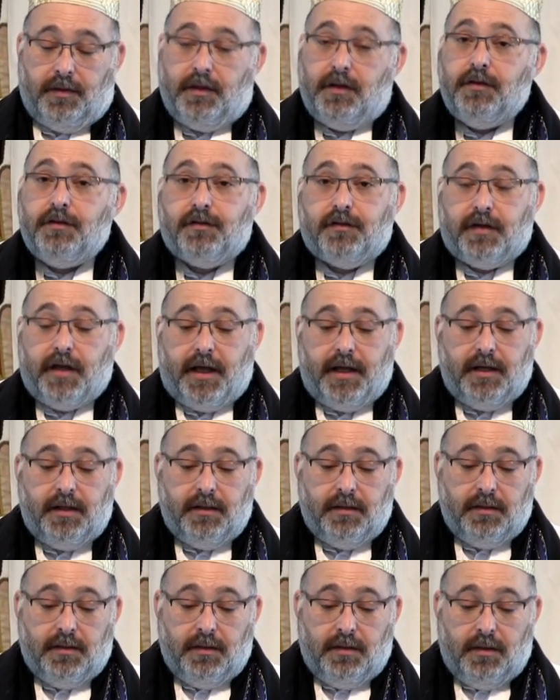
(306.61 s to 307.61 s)
These
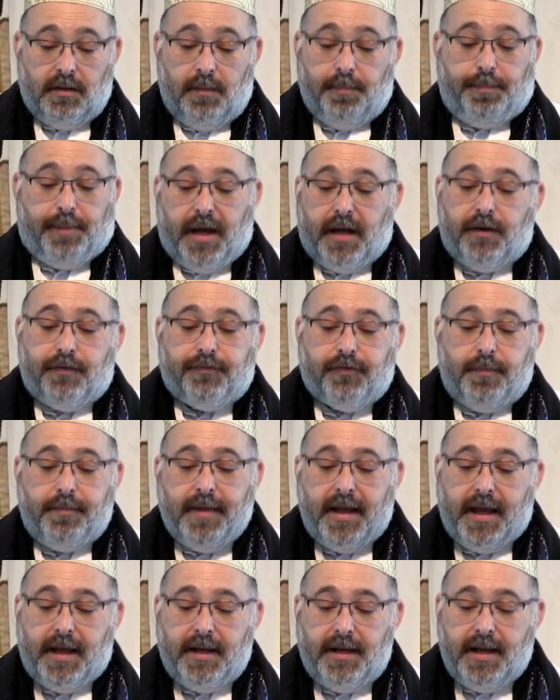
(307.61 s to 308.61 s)
said, "Better for
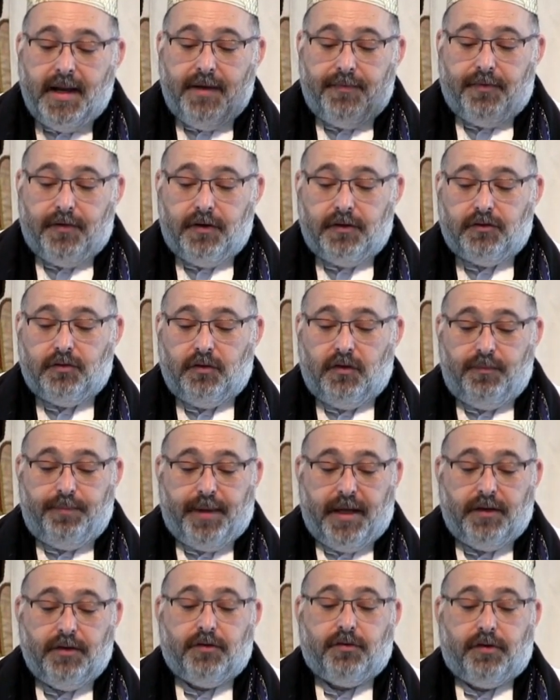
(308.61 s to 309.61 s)
man never to have
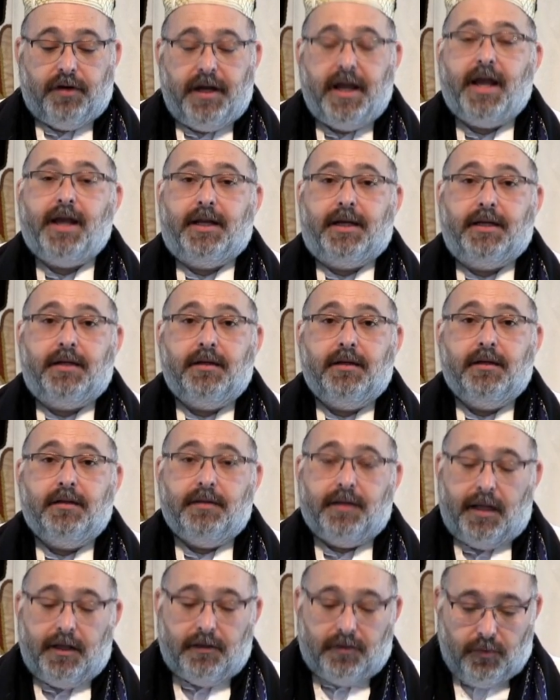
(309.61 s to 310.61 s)
been
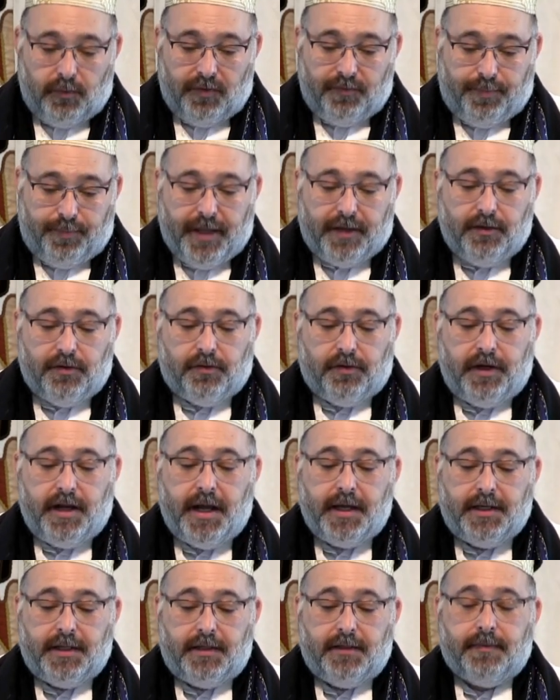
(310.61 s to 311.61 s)
created than to have been
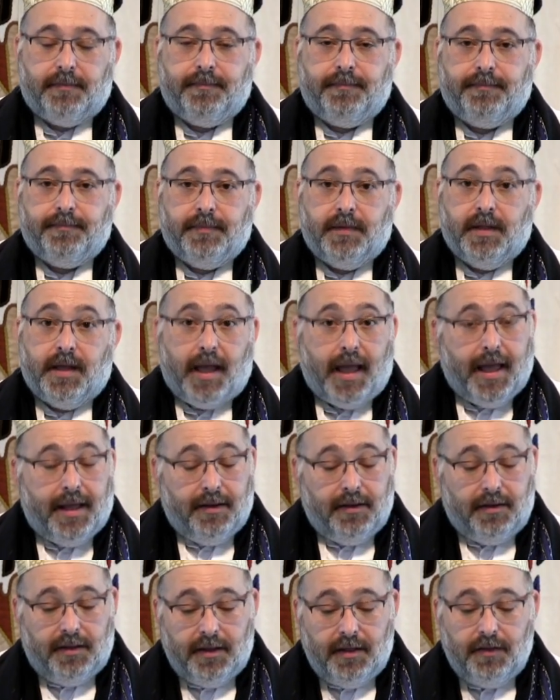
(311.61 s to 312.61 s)
created."
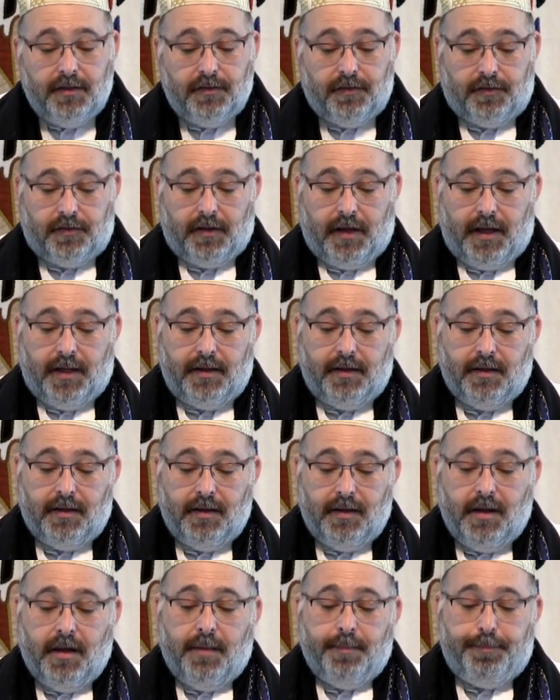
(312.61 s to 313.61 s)
And these said,
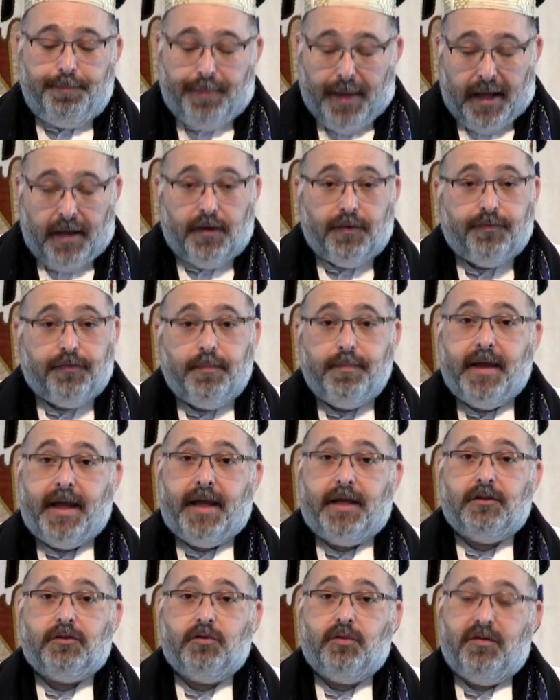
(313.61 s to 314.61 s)
"Better for
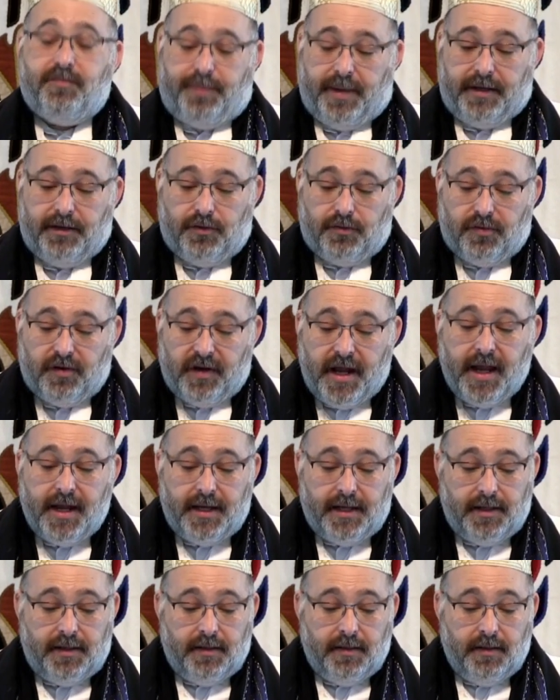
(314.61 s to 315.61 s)
man to have been
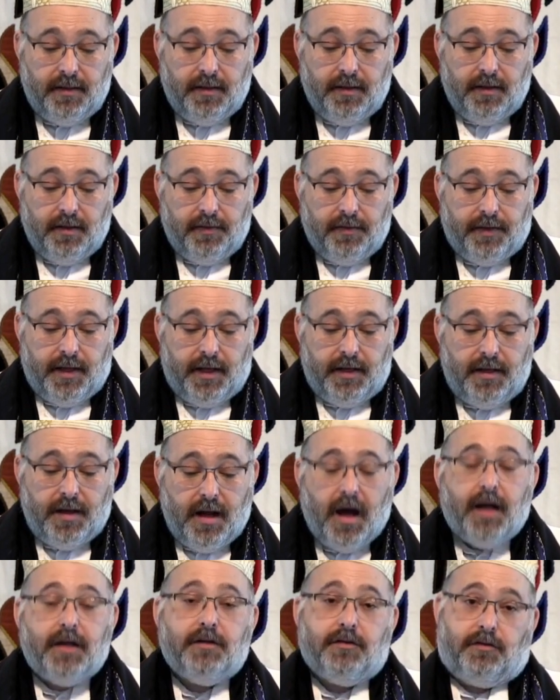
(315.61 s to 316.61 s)
created than
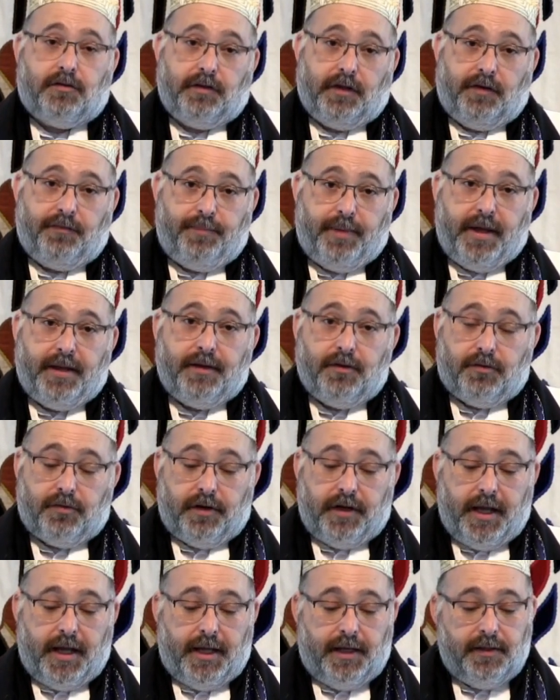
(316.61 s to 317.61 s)
not to have been
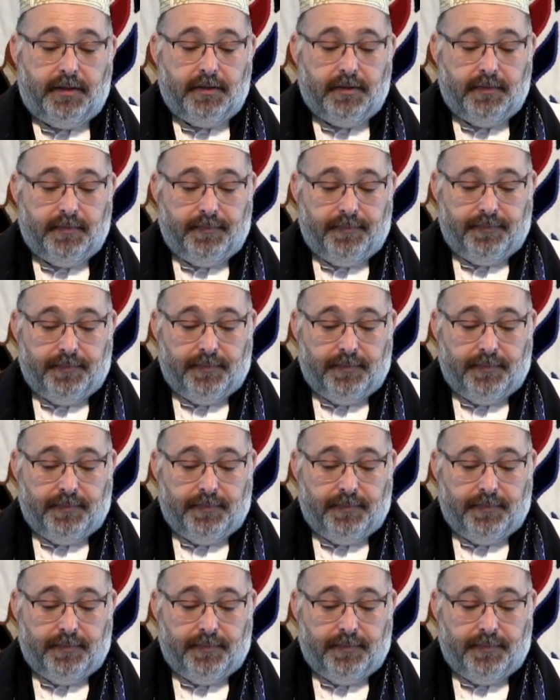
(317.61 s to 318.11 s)
created."